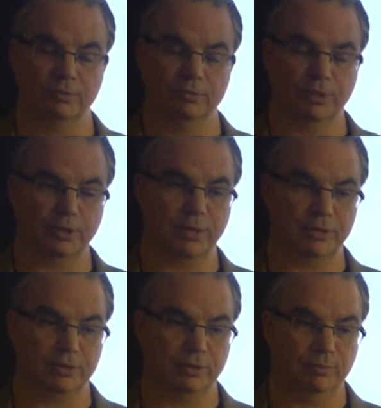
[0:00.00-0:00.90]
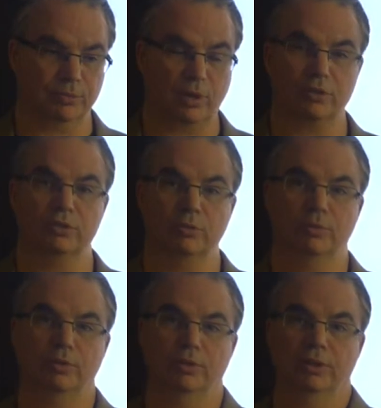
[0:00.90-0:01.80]
fundamental
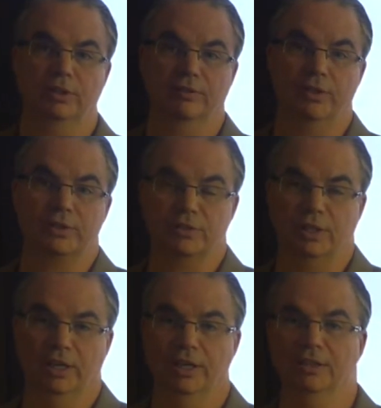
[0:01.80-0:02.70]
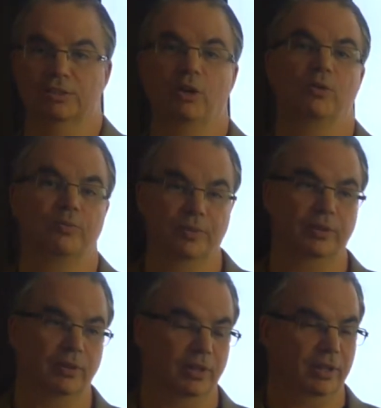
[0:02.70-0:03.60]
peroxisomal deficiency. So
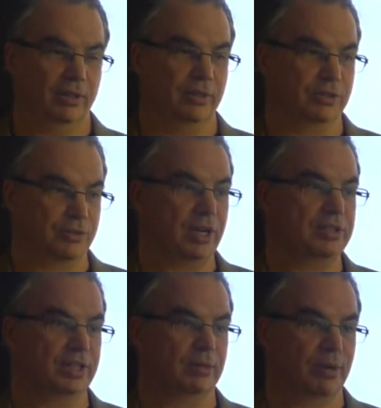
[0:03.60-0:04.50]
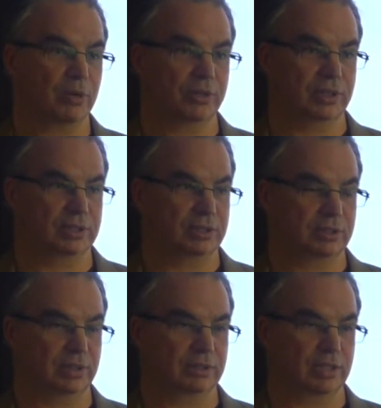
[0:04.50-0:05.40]
the strange thing about it is
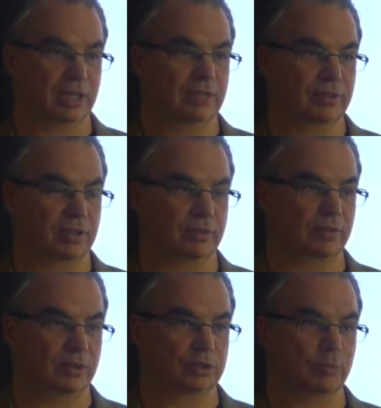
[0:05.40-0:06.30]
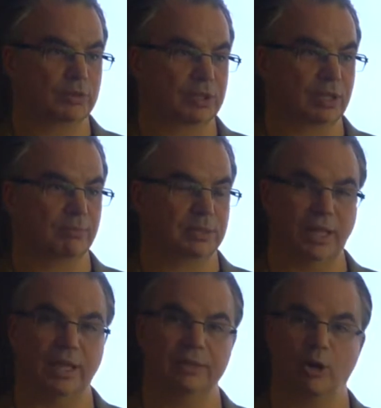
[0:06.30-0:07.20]
it's almost like a
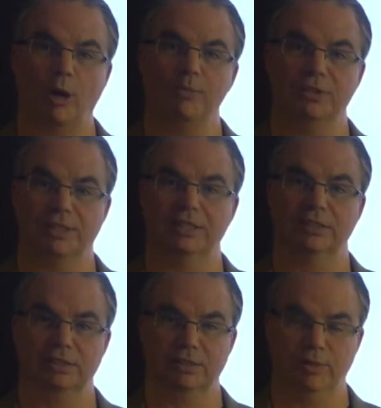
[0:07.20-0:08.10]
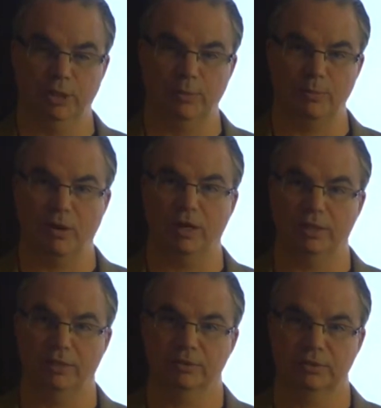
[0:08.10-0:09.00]
planned obsolescence of the human body.
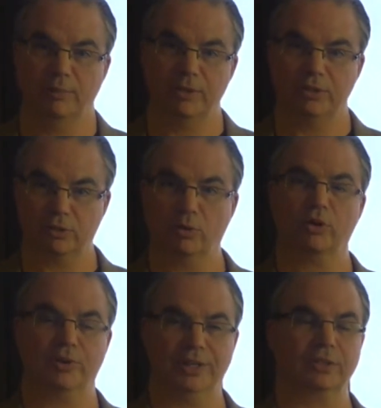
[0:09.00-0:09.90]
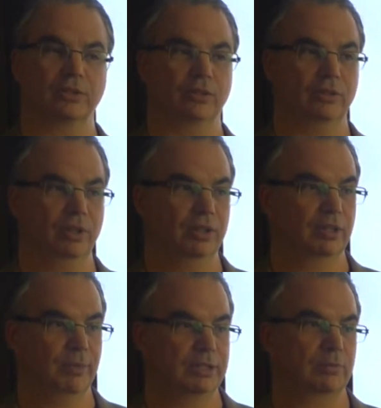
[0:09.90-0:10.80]
Something so critical
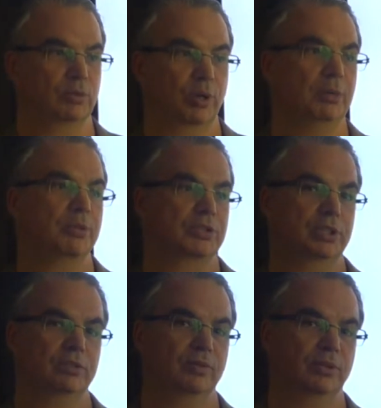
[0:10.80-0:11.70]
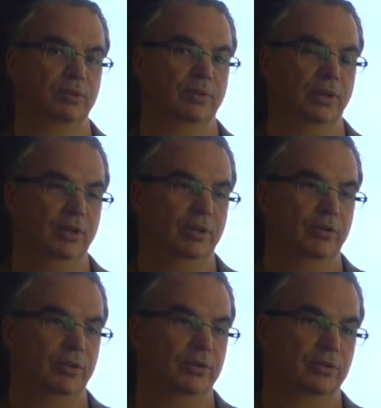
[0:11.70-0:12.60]
that makes up 20% of your
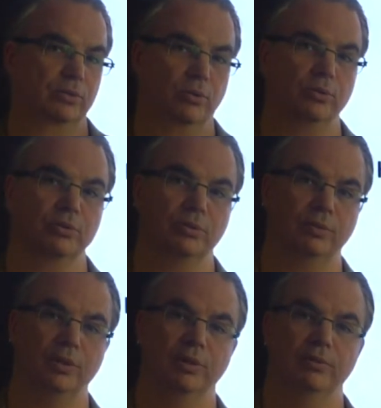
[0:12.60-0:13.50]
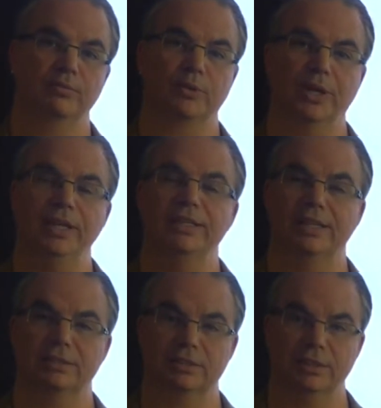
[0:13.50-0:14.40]
neuronal brain
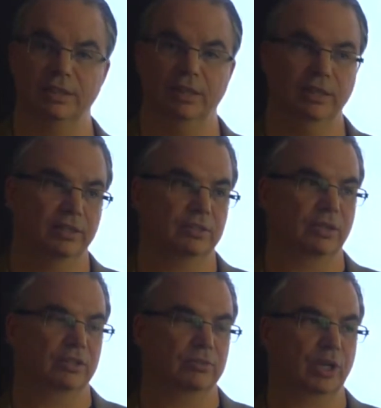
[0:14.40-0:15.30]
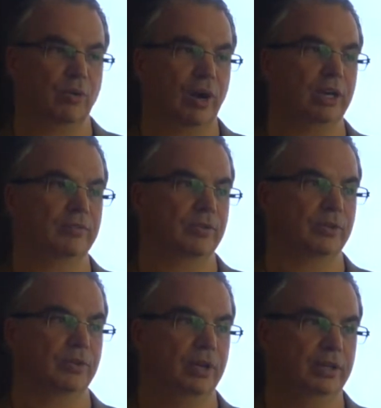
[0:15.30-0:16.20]
density, it's required
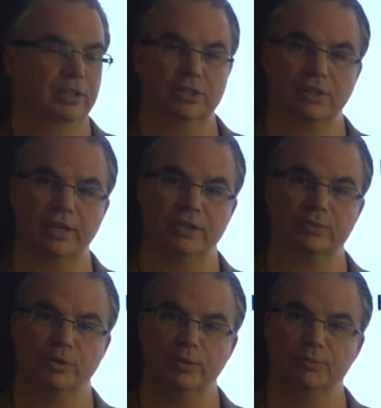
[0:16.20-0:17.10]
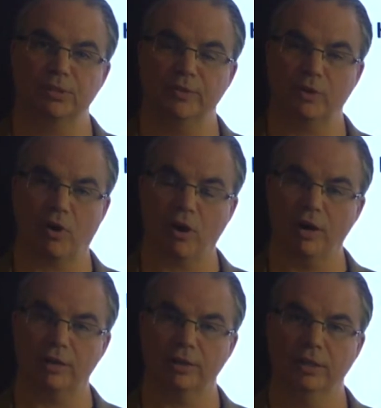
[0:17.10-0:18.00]
for the sinus rhythms of your
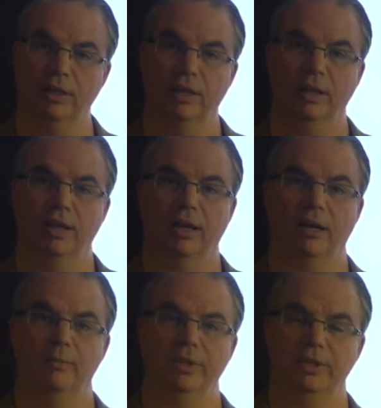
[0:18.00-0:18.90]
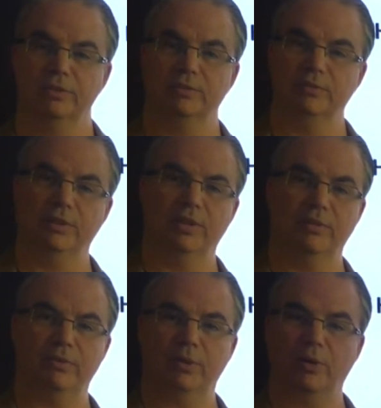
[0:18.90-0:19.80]
heart, it
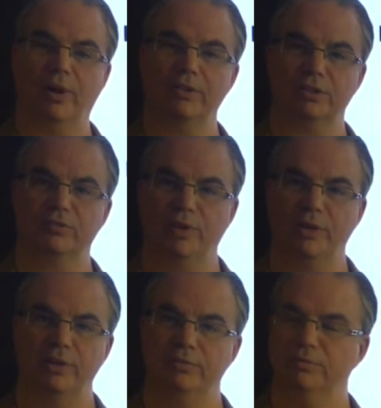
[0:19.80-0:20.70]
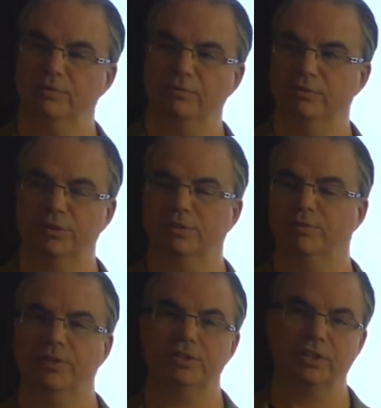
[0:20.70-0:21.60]
requires this very
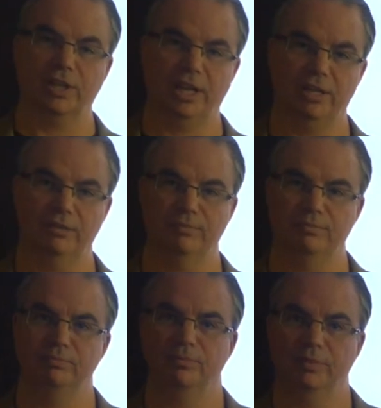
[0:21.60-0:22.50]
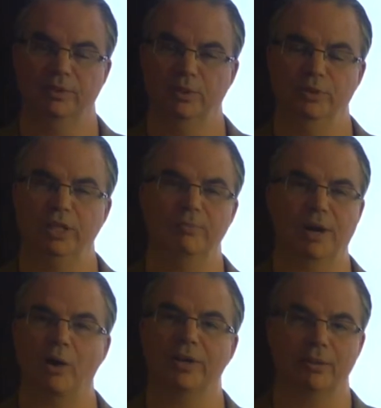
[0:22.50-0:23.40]
sophisticated, unique
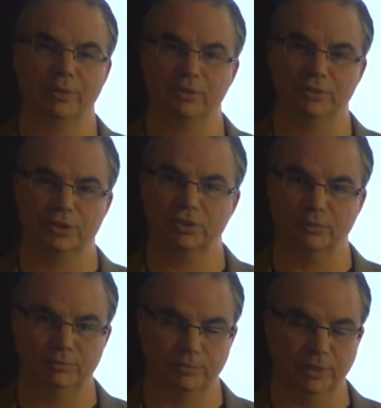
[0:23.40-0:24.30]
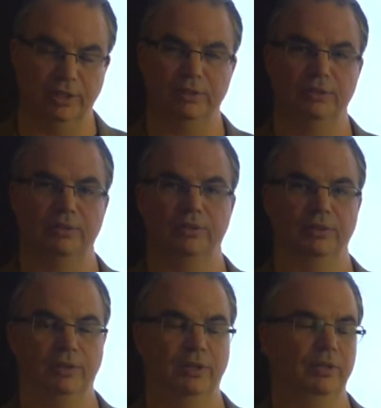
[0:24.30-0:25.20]
biochemical system in
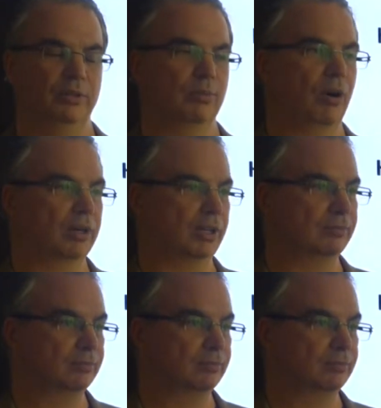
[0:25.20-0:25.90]
your body.